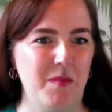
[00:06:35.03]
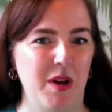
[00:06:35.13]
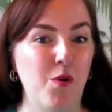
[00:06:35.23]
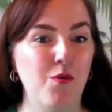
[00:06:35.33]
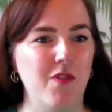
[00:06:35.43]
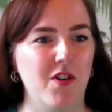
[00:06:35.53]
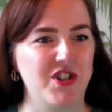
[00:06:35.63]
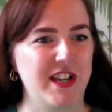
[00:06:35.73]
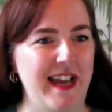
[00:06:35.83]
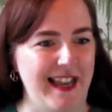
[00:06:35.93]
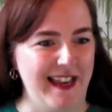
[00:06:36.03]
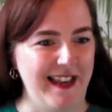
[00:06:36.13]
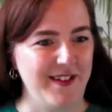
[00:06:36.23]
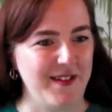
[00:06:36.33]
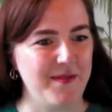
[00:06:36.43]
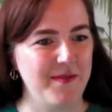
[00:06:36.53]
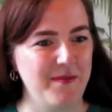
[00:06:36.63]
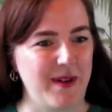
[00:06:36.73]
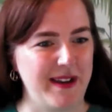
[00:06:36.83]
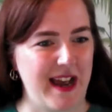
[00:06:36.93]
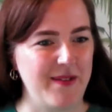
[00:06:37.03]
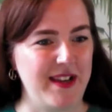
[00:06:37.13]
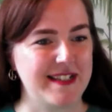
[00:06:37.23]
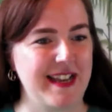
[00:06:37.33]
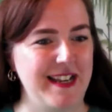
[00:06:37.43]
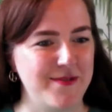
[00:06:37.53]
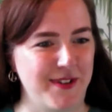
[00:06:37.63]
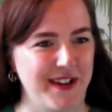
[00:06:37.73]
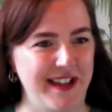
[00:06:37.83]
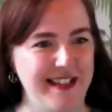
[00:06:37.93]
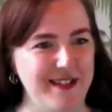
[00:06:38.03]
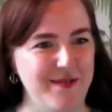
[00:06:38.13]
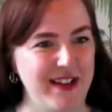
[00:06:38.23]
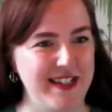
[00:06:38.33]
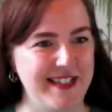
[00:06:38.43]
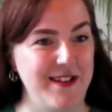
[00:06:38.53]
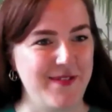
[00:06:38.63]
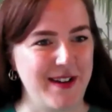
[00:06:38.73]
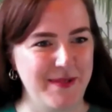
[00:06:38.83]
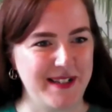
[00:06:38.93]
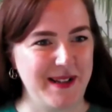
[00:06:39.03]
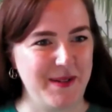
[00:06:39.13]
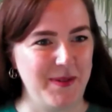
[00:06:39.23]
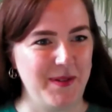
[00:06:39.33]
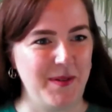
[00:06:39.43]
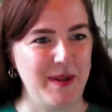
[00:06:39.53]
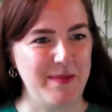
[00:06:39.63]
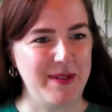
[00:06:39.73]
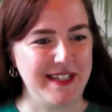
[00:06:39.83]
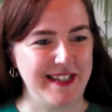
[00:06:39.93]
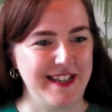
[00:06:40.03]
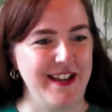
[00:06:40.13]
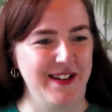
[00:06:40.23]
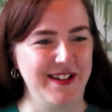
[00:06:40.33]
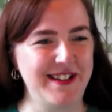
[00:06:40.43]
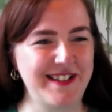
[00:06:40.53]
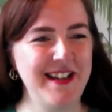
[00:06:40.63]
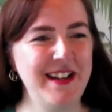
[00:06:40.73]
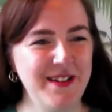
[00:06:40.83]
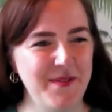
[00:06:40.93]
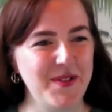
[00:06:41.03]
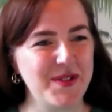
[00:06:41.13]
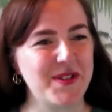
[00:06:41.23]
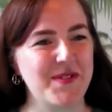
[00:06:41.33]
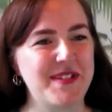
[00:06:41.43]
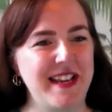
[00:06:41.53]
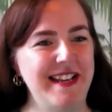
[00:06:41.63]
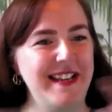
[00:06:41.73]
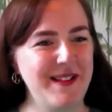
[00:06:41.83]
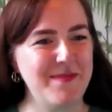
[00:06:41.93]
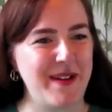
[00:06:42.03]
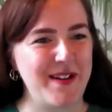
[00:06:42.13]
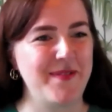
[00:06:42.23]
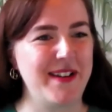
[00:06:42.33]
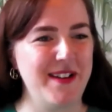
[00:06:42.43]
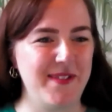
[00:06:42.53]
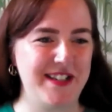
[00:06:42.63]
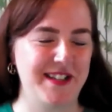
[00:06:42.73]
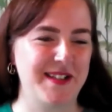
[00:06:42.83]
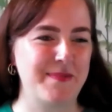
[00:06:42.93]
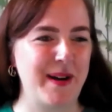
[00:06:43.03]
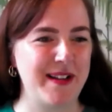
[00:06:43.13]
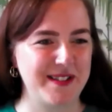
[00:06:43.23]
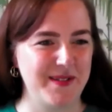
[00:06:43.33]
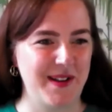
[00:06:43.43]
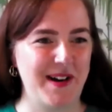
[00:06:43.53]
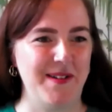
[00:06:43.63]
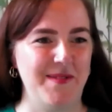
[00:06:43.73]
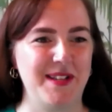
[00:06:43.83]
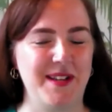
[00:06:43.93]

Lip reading: all Roger Kelly, having his kids run into the VC famously on BBC News. We've all sort of seen a little bit of each other's personal lives.